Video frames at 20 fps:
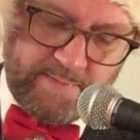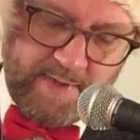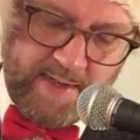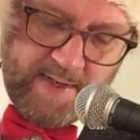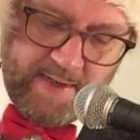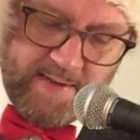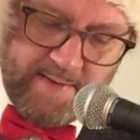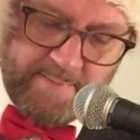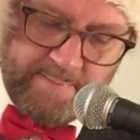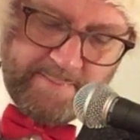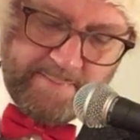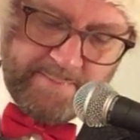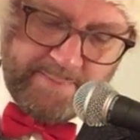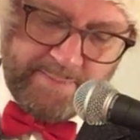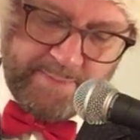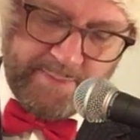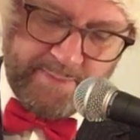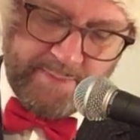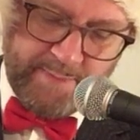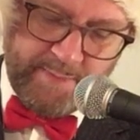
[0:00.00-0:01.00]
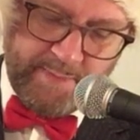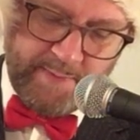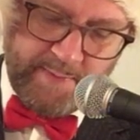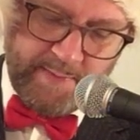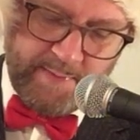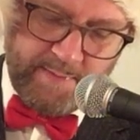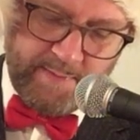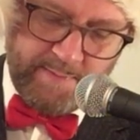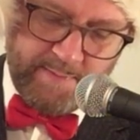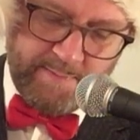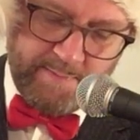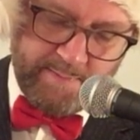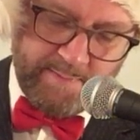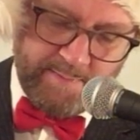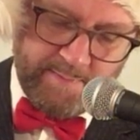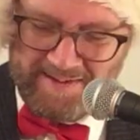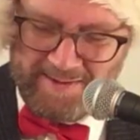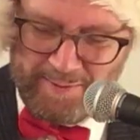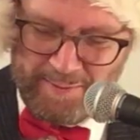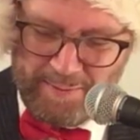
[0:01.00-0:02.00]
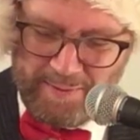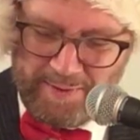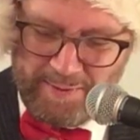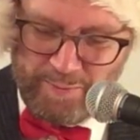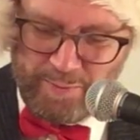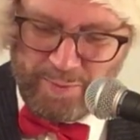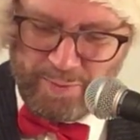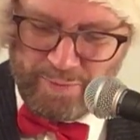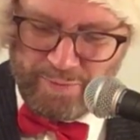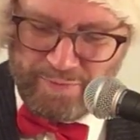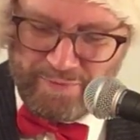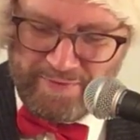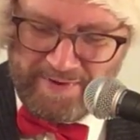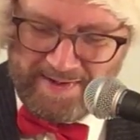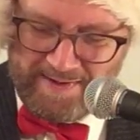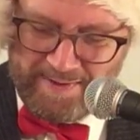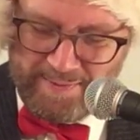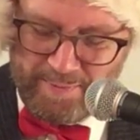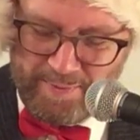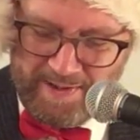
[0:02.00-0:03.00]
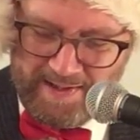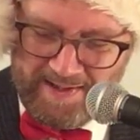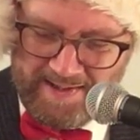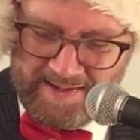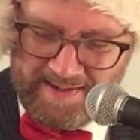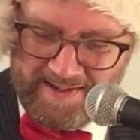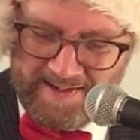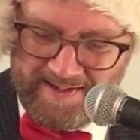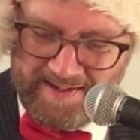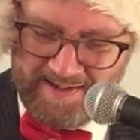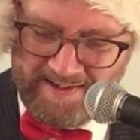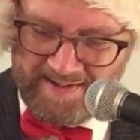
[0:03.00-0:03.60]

here. Oh, it won't fit, will it?